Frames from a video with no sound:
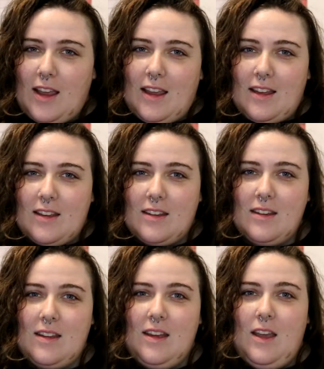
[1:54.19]

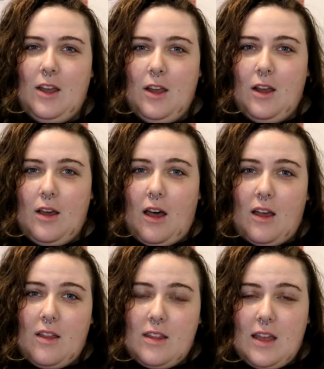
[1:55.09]
And
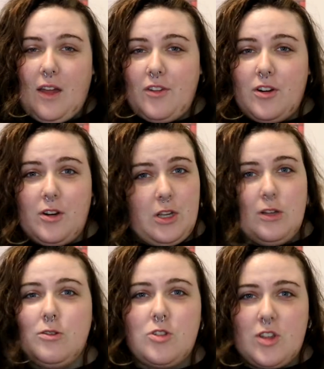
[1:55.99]
uh, the other
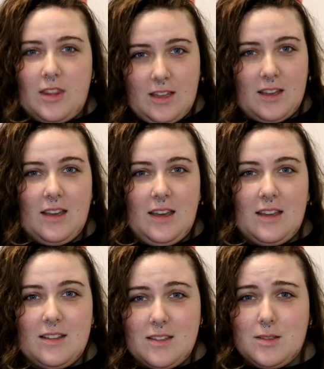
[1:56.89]
huge thing
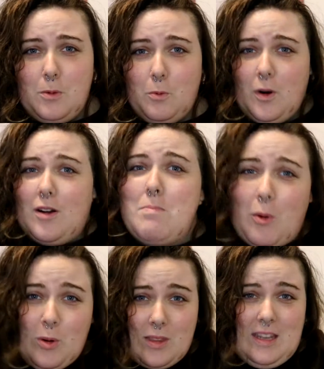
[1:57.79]
is we're in
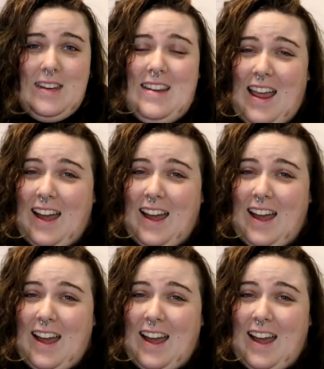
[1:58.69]
Portland